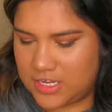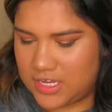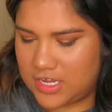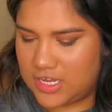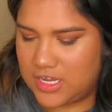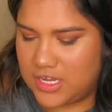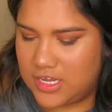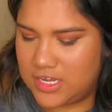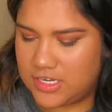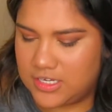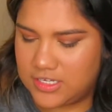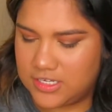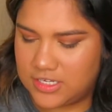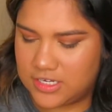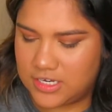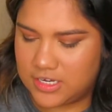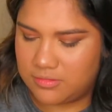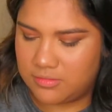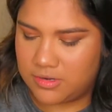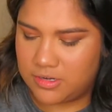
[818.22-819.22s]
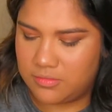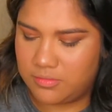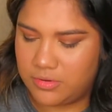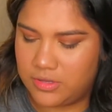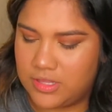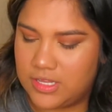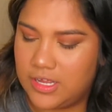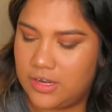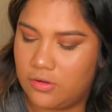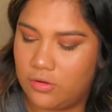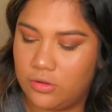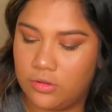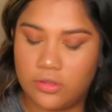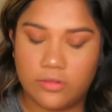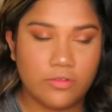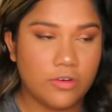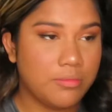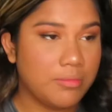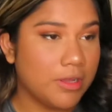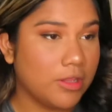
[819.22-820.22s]
and I'm gonna put that all
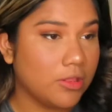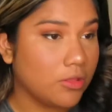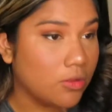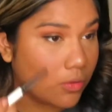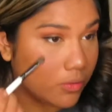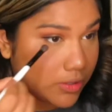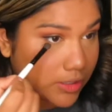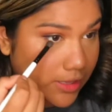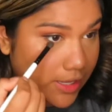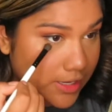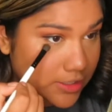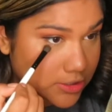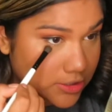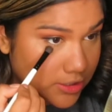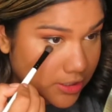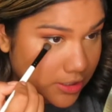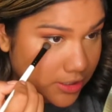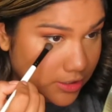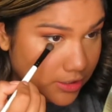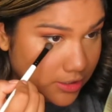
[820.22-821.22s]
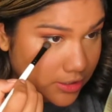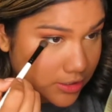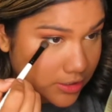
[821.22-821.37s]
over my lower lash line.